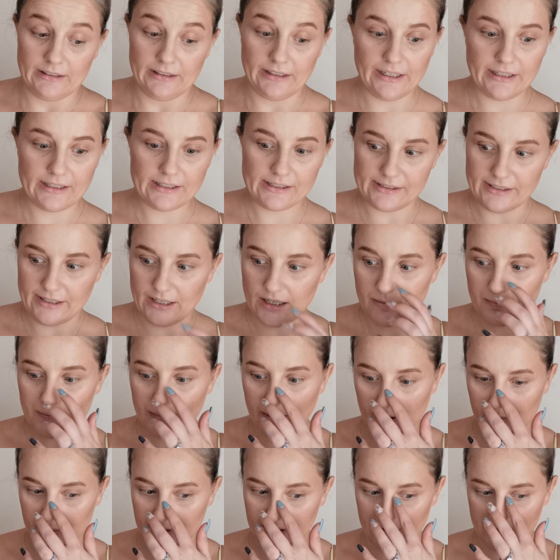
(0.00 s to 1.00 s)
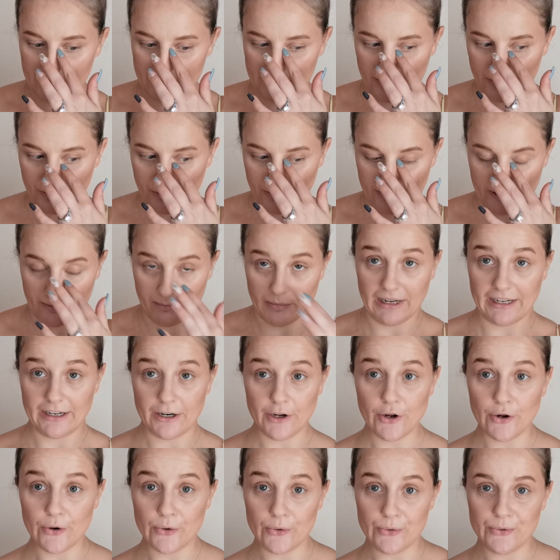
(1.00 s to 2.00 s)
Next up, I'll be contouring my
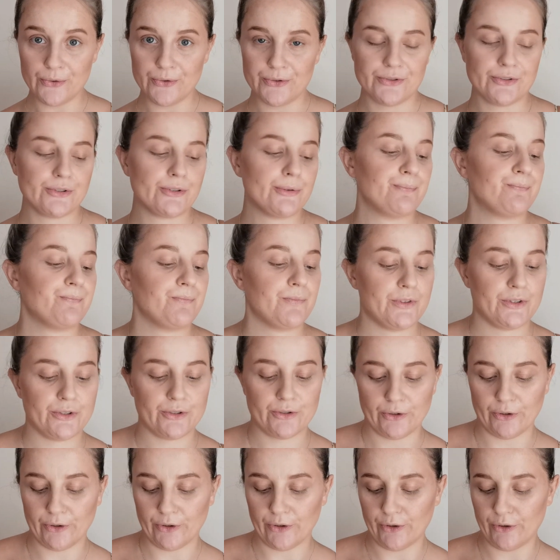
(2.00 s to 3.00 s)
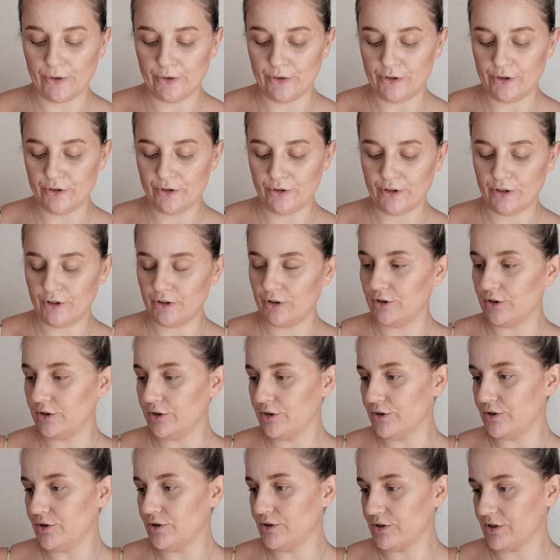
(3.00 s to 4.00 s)
nose. So you can
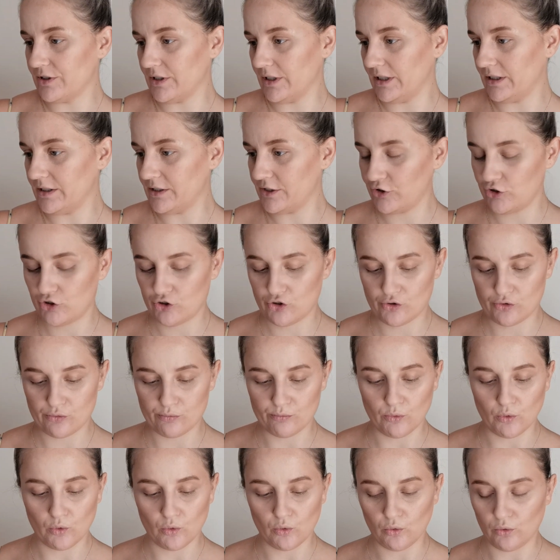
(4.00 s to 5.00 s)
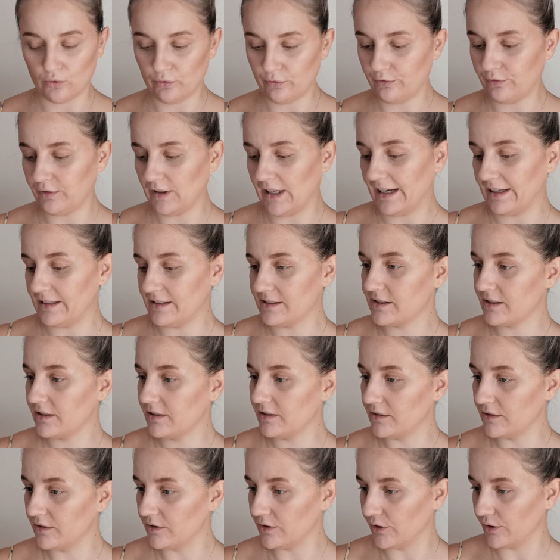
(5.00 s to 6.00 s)
use a small flat
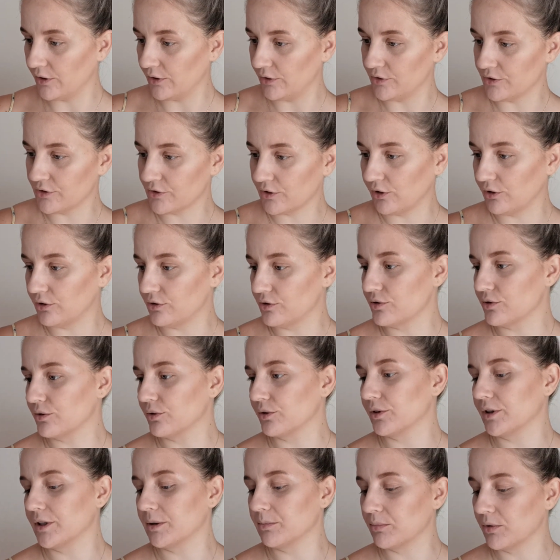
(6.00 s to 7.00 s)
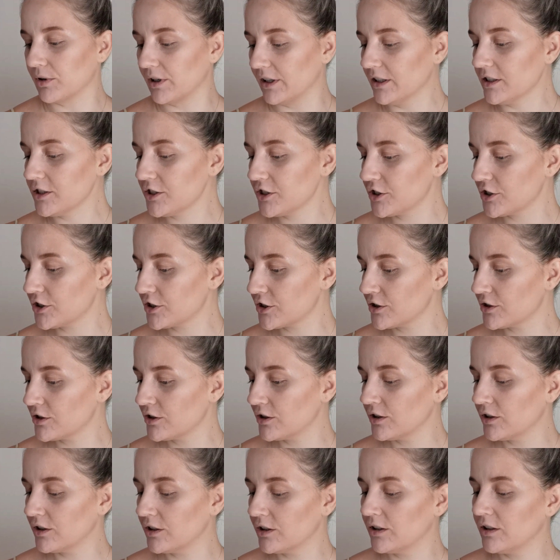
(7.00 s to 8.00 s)
nose contouring brush
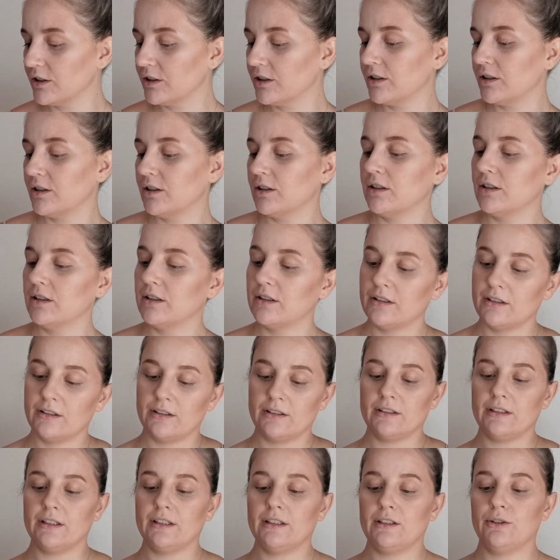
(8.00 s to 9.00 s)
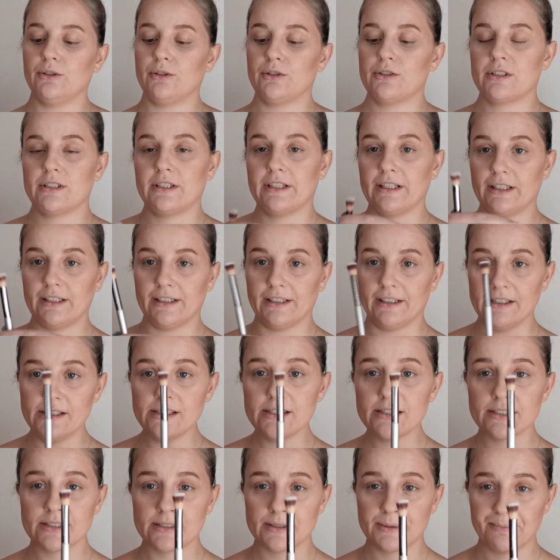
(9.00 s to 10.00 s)
that looks like
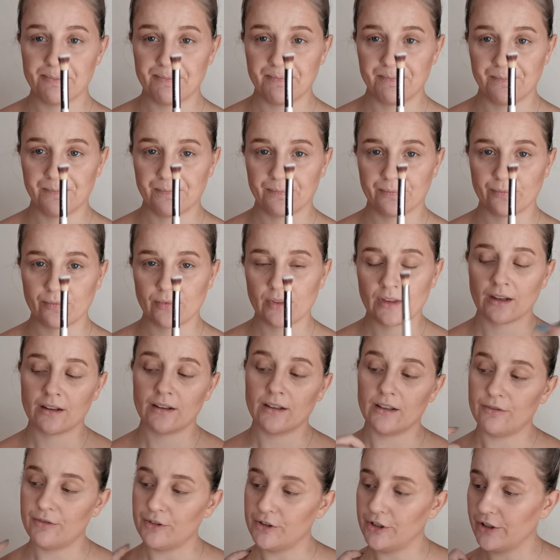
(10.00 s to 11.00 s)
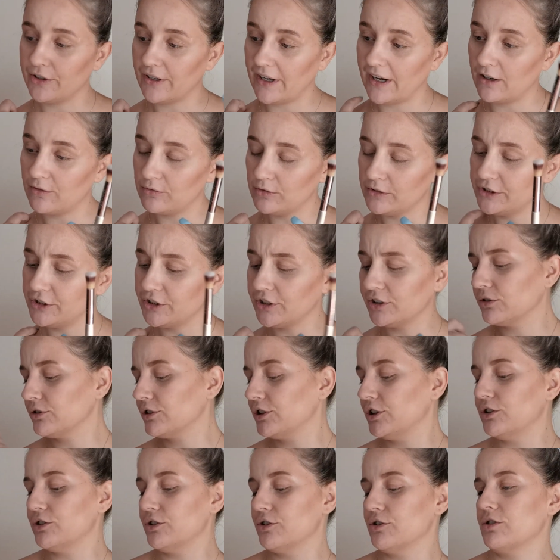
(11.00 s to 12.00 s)
this. If you don't have one, you can
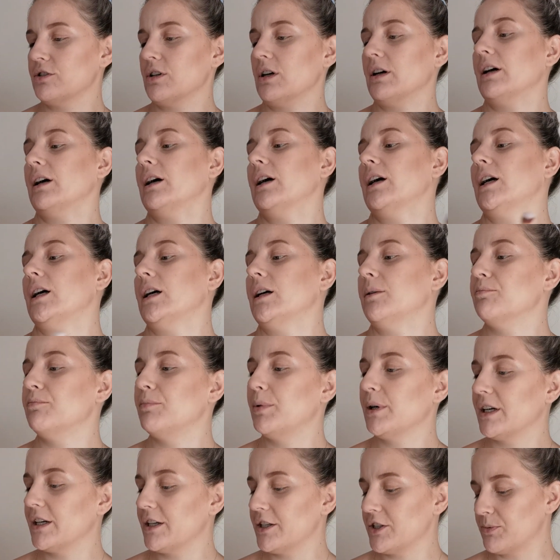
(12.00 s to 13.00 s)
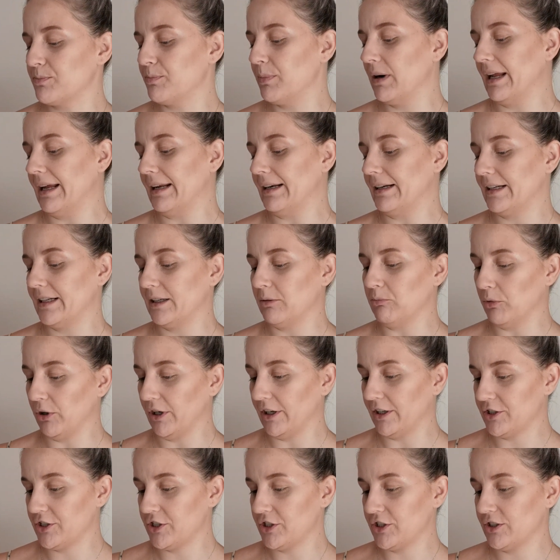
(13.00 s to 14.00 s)
also use a biggish blending
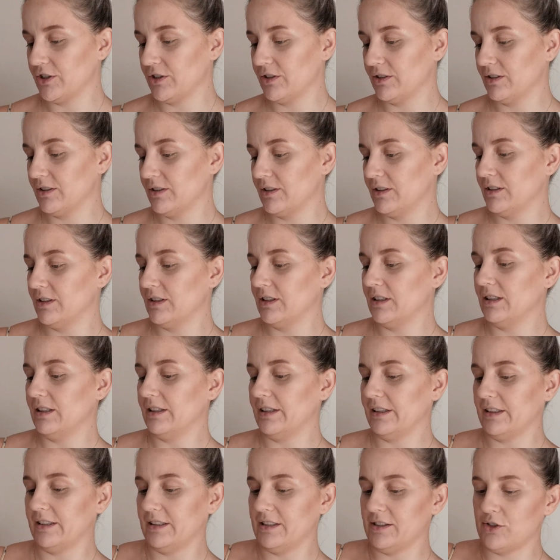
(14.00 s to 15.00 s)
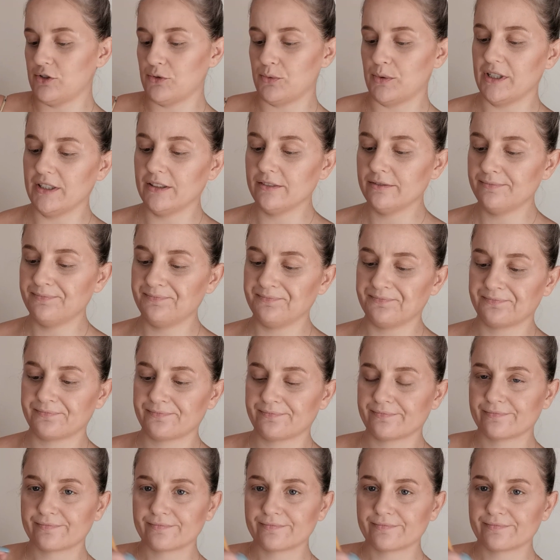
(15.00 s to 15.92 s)
brush like this one.